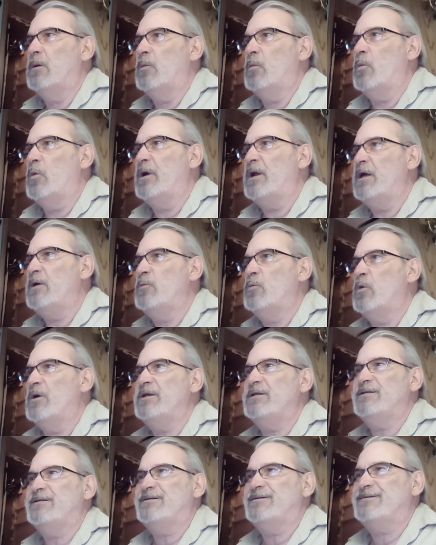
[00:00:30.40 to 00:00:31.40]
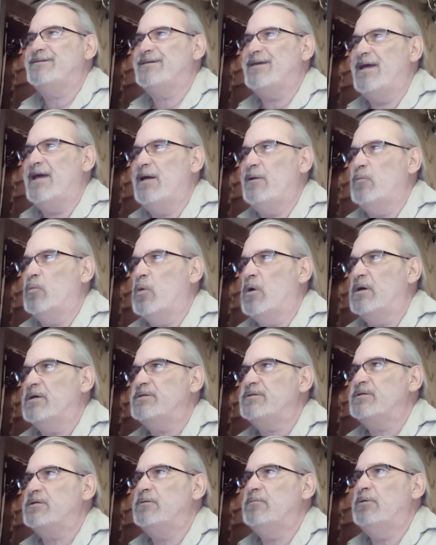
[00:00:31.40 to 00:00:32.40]
what I wanted to say
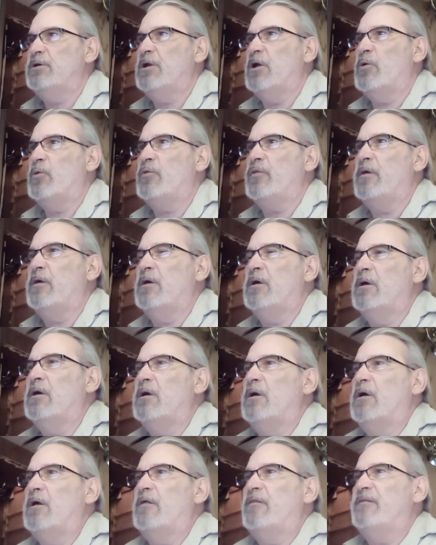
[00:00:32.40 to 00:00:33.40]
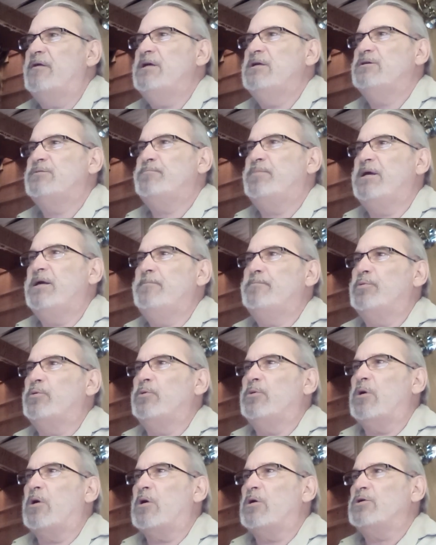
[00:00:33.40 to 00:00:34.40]
was, you know, these
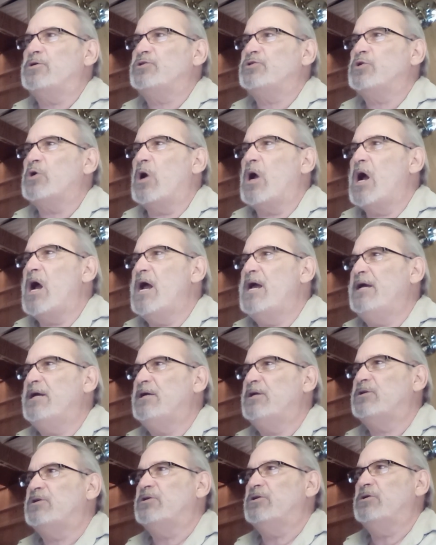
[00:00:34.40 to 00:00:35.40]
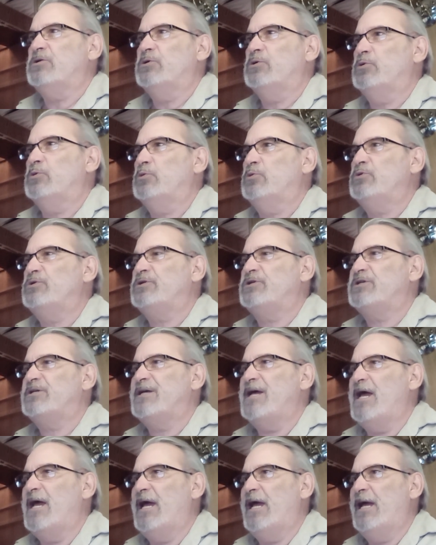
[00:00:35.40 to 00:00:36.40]
people are trying to
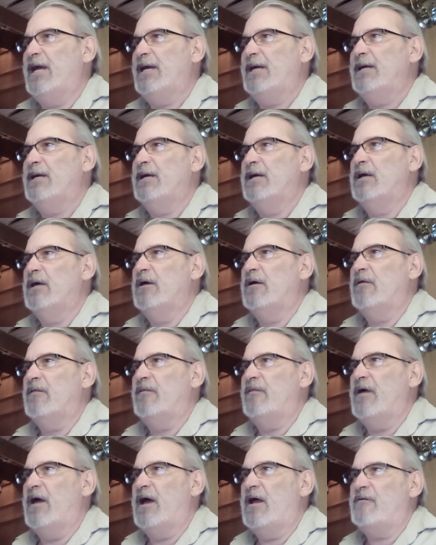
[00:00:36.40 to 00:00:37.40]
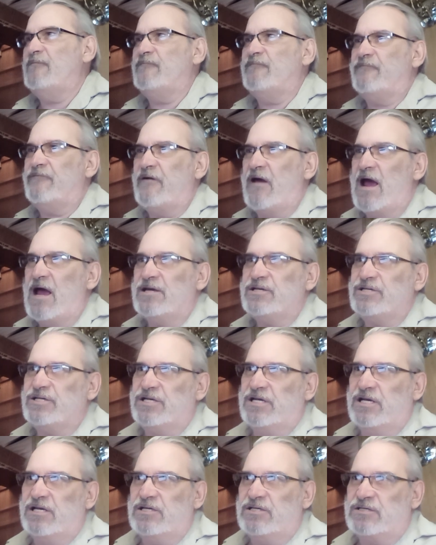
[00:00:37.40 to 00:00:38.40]
say that
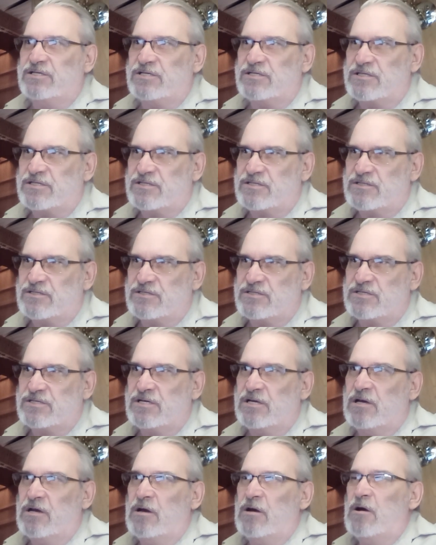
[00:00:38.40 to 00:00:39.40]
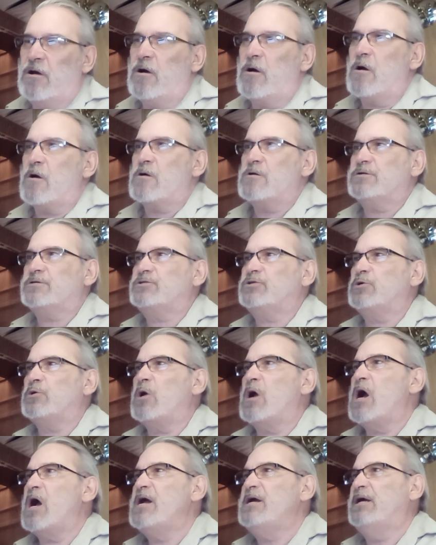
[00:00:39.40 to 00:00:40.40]
fascists are
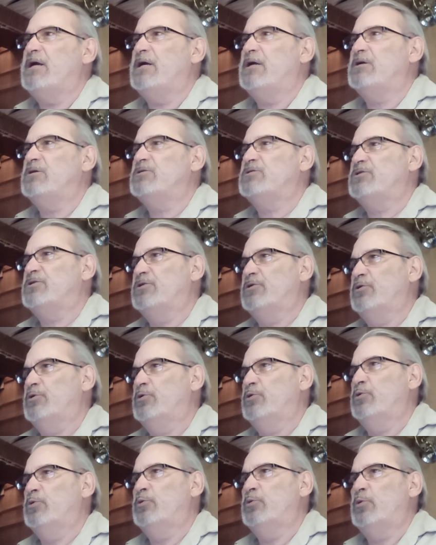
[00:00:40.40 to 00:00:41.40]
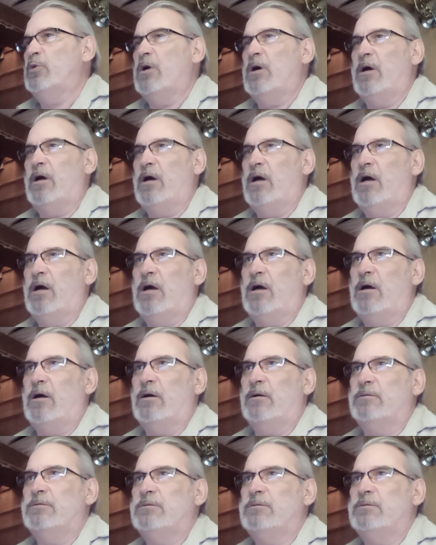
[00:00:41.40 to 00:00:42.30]
trying to uh,